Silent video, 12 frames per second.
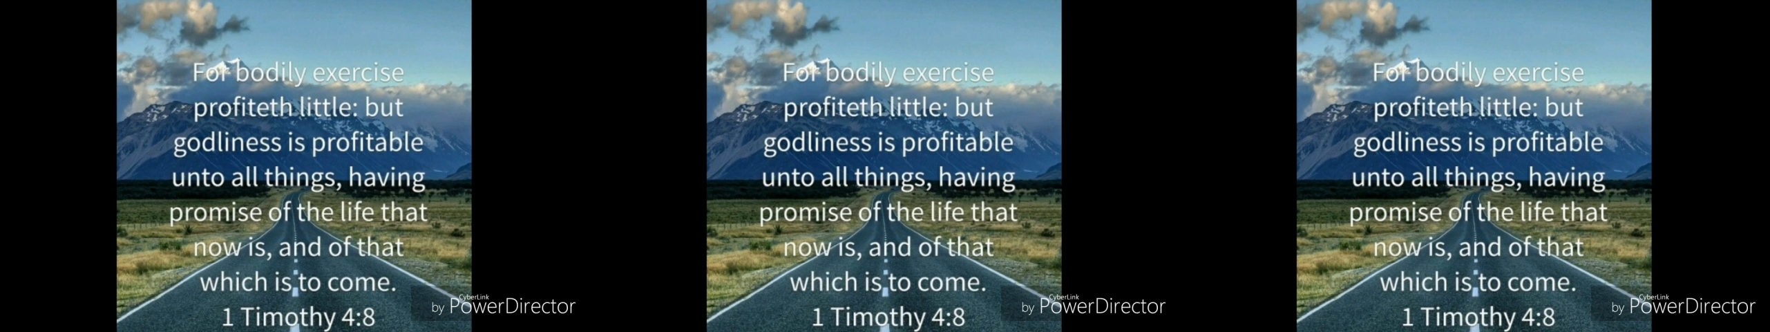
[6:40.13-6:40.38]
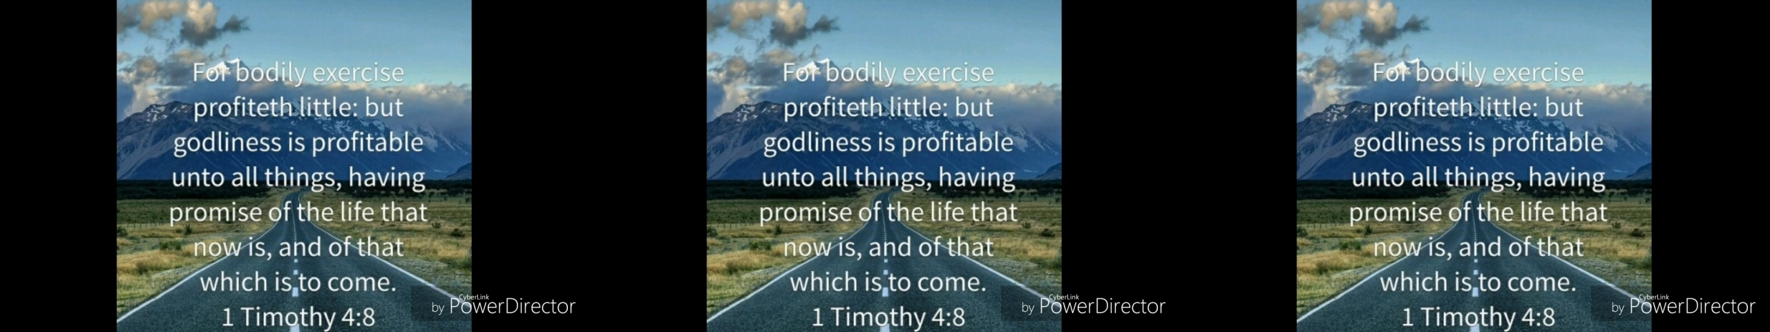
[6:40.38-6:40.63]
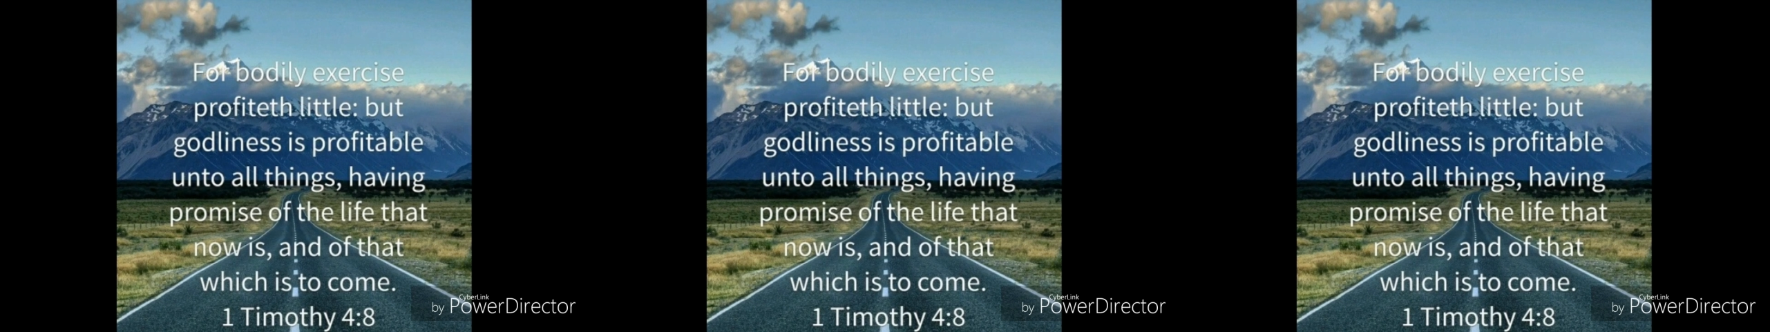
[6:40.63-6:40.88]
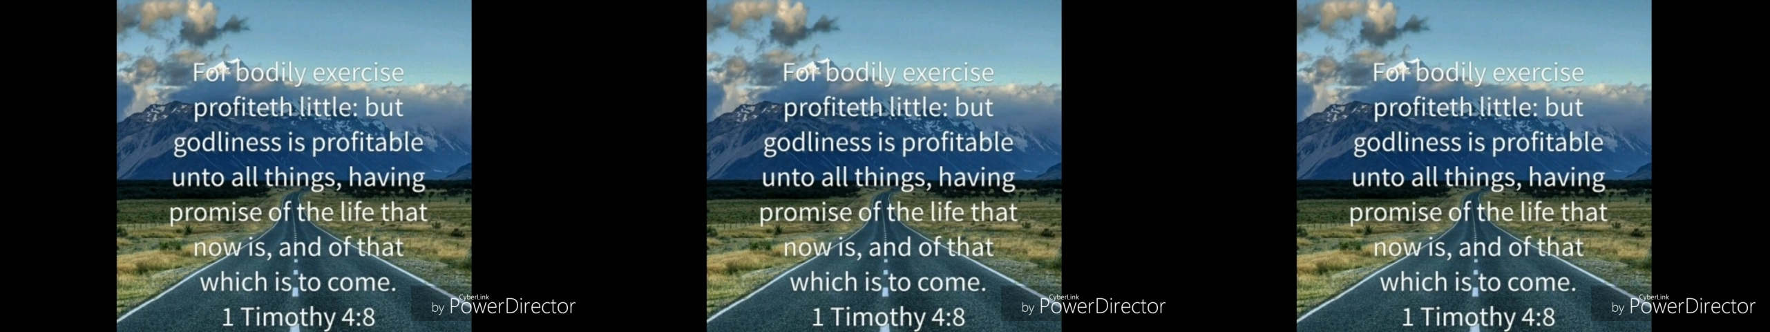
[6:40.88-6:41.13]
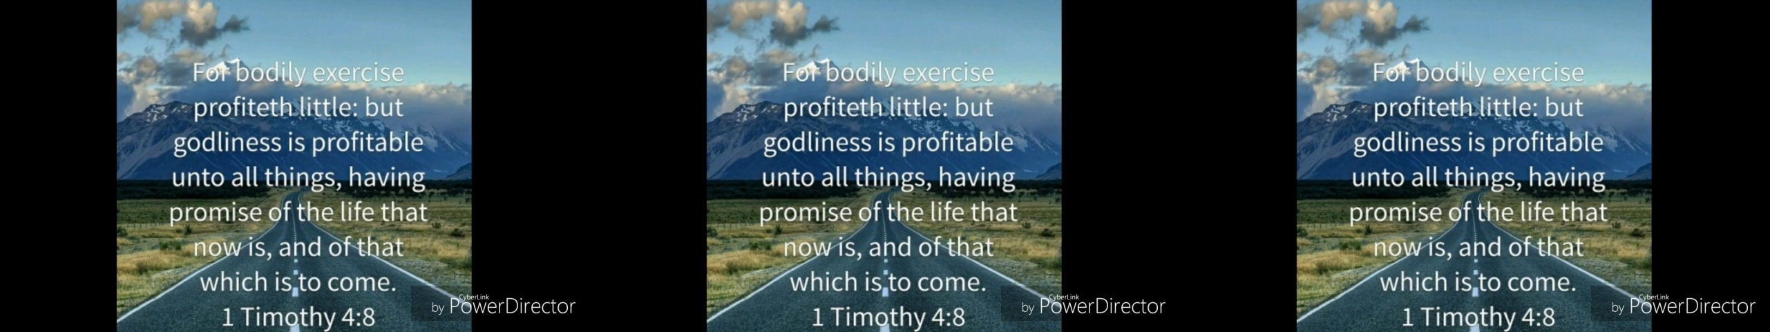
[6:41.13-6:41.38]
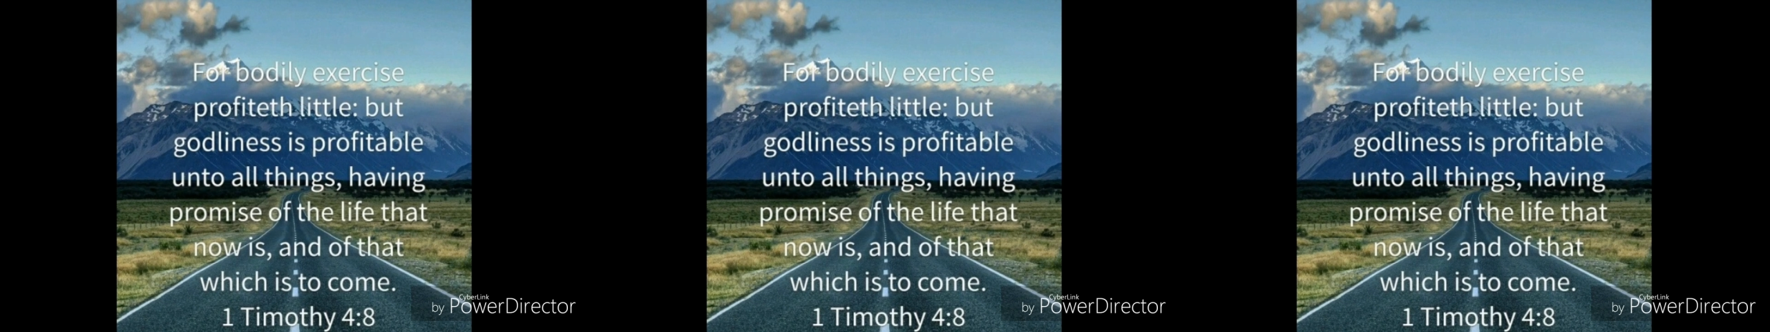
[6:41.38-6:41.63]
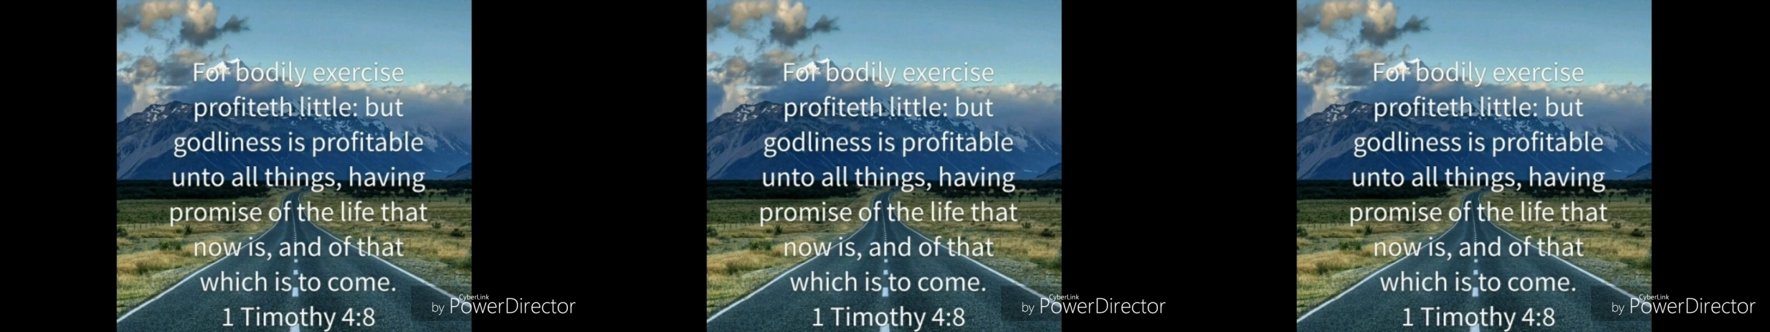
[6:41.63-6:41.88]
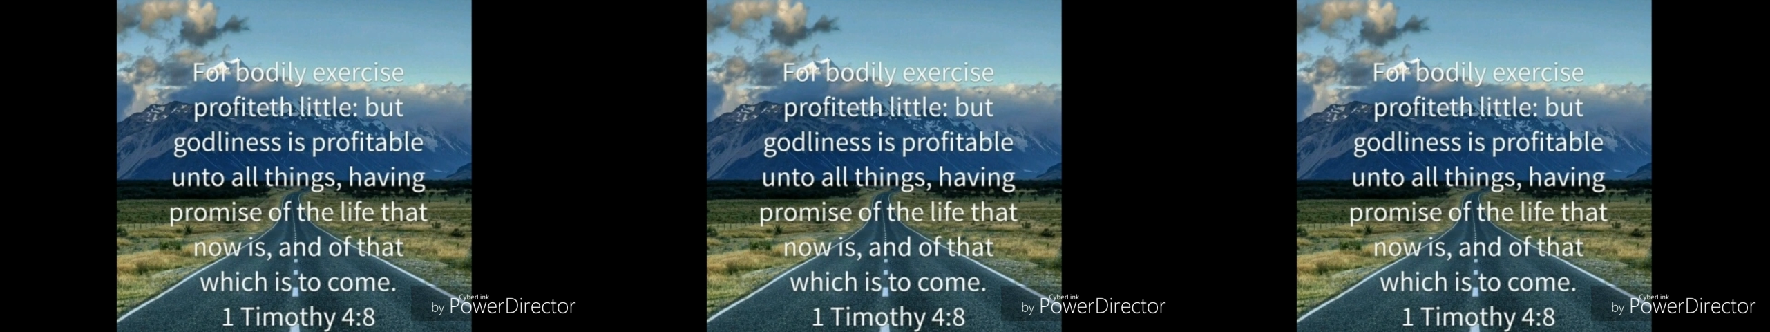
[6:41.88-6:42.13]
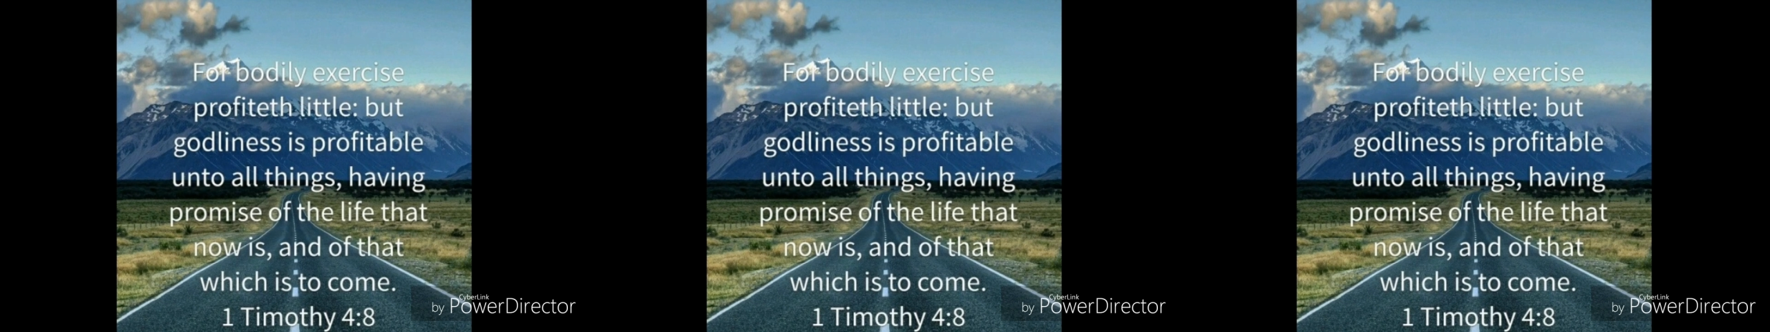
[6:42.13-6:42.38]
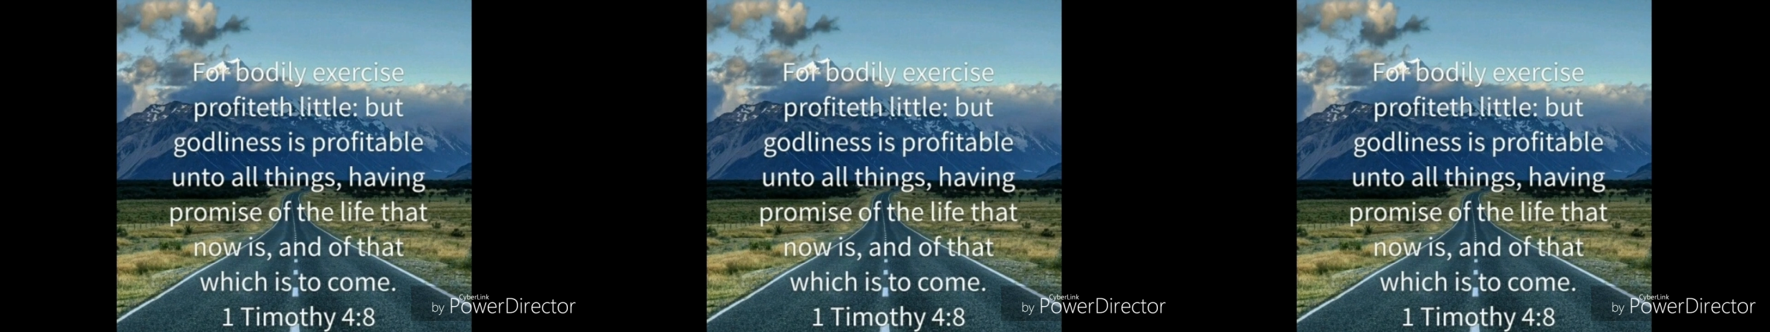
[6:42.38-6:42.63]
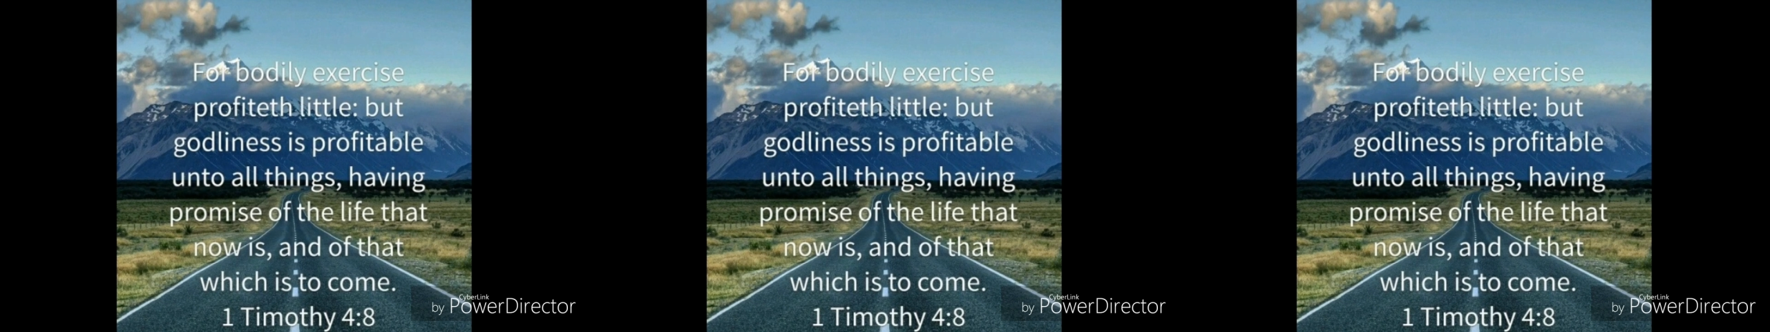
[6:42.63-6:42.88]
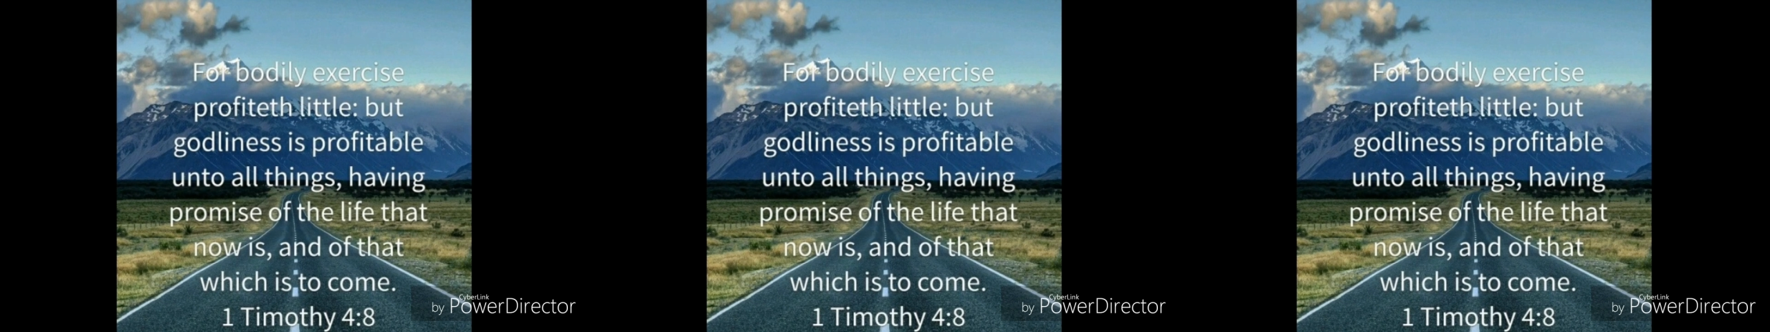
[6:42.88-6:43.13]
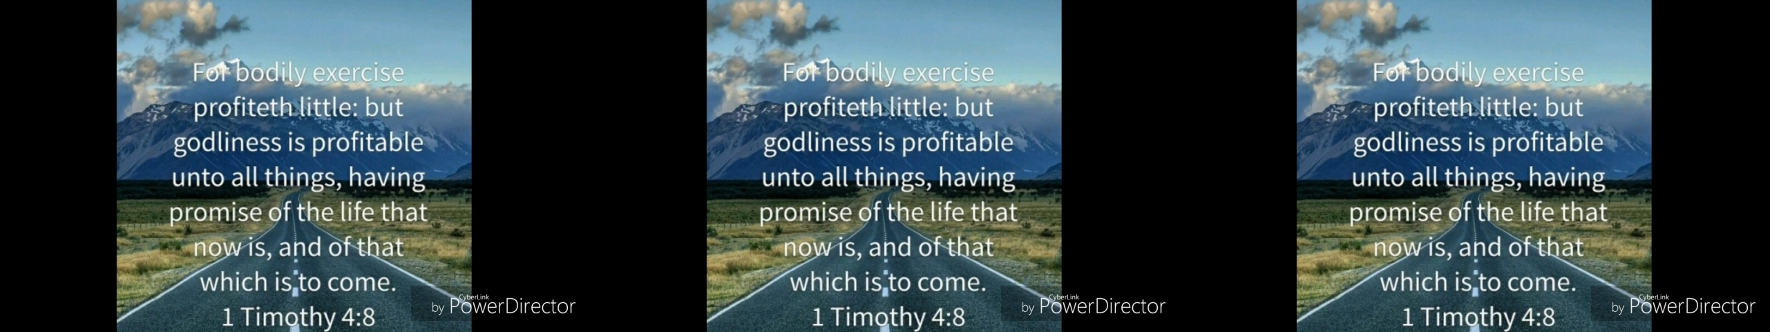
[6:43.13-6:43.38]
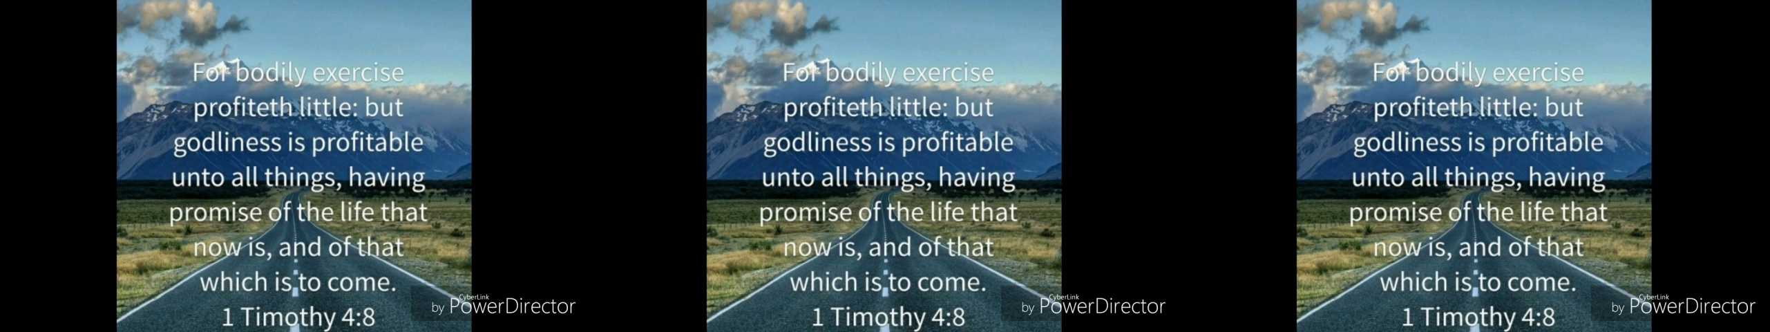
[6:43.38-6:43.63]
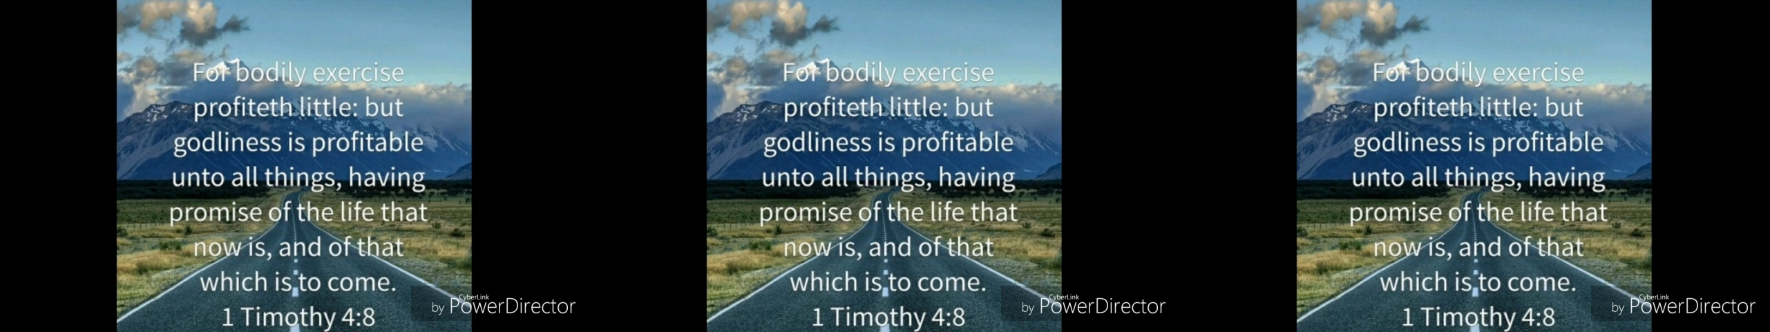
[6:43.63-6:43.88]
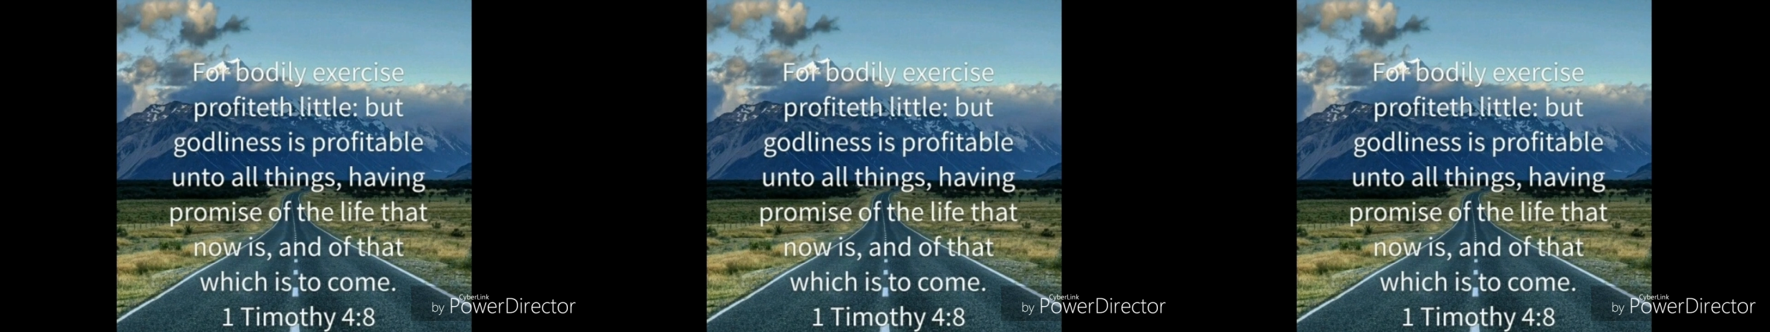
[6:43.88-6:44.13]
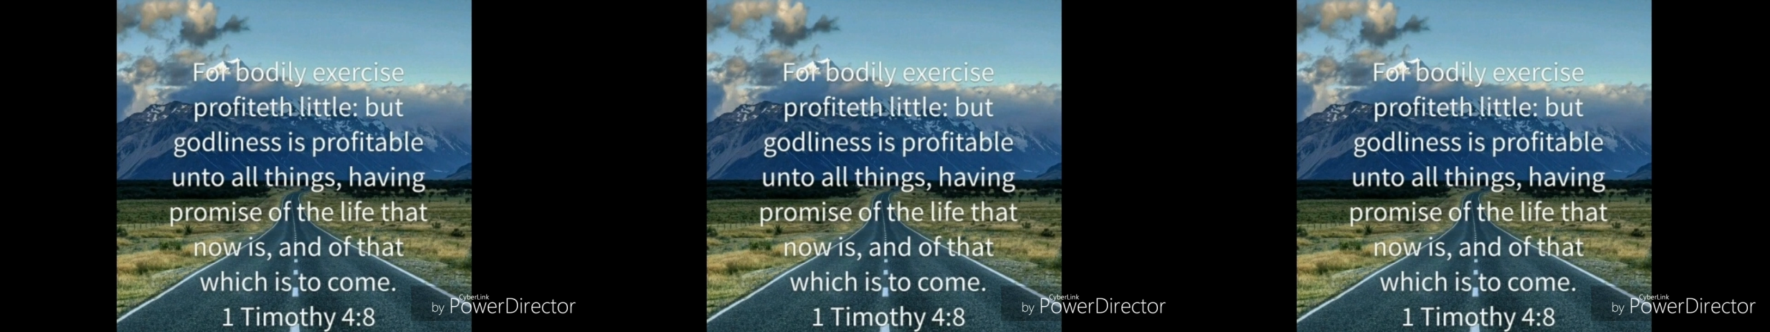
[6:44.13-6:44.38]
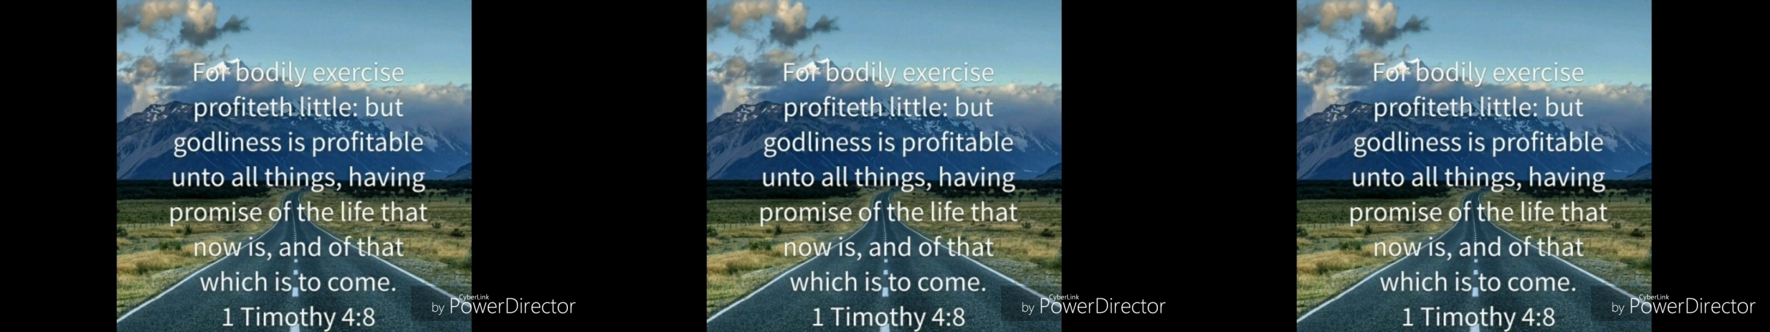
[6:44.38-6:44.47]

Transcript: [unreadable: no face in view]